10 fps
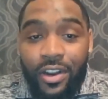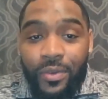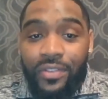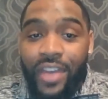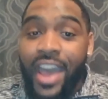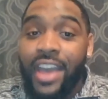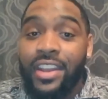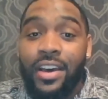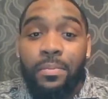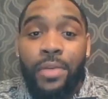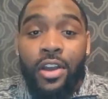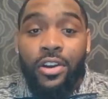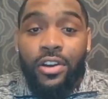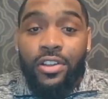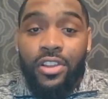We've had
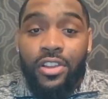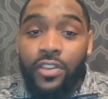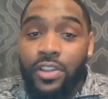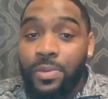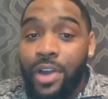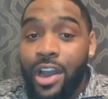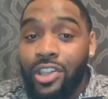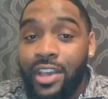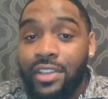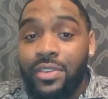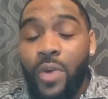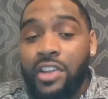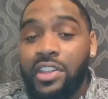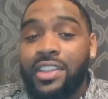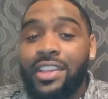Bonner service projects in
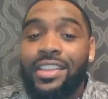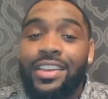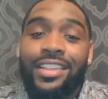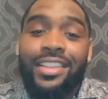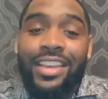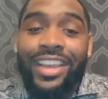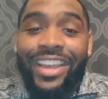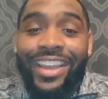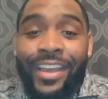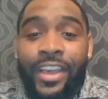Washington, D.C.,